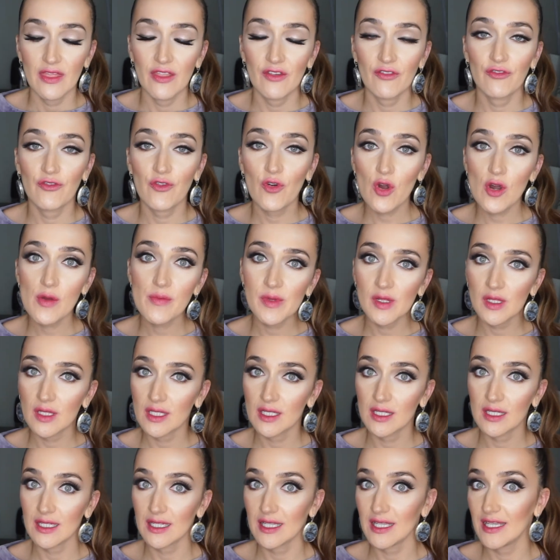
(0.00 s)
The
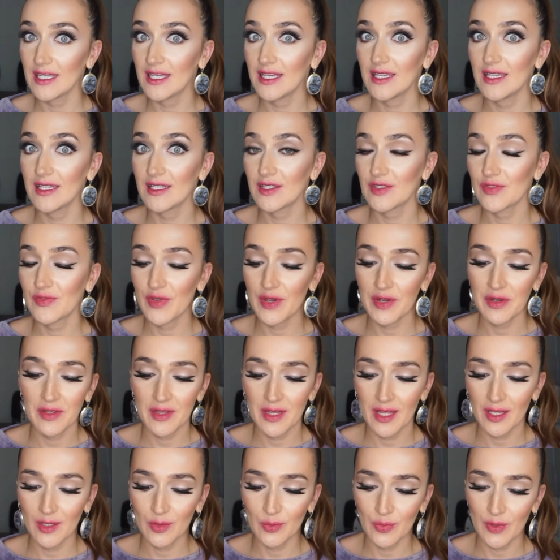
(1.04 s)
formula is very
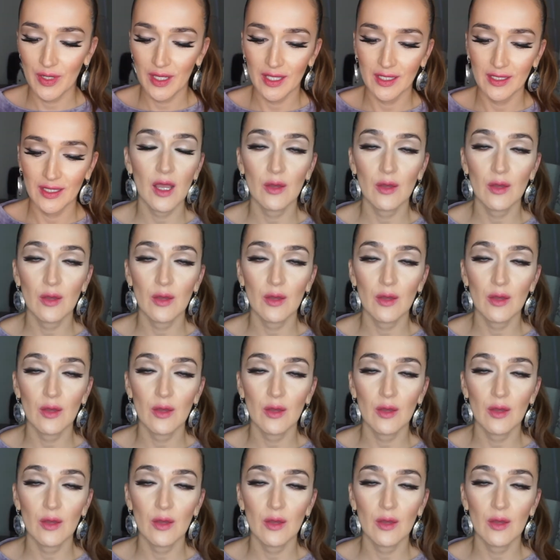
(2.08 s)
lightweight.